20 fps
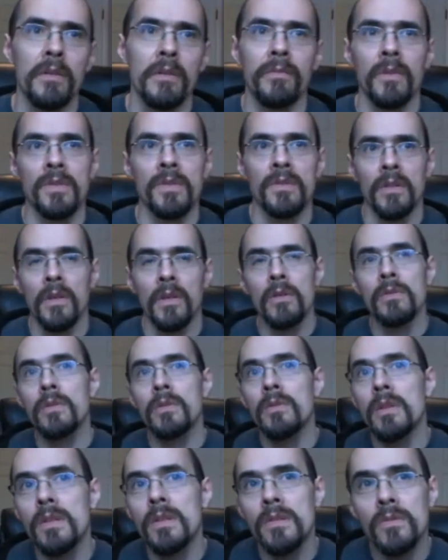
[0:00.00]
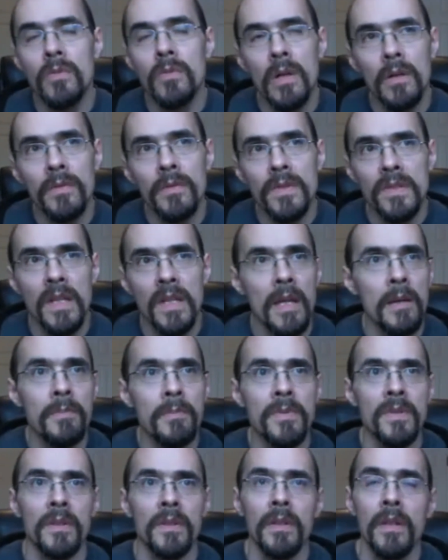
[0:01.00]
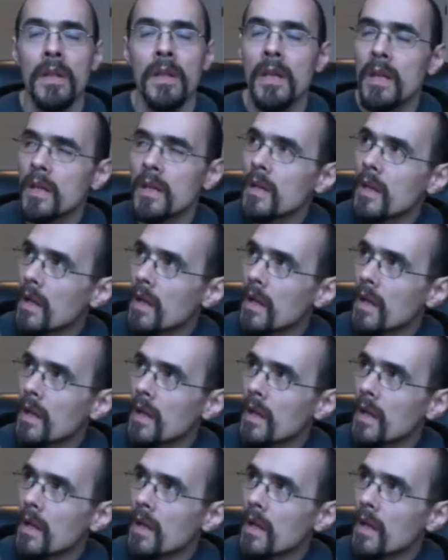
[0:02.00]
was to go do these 12 steps and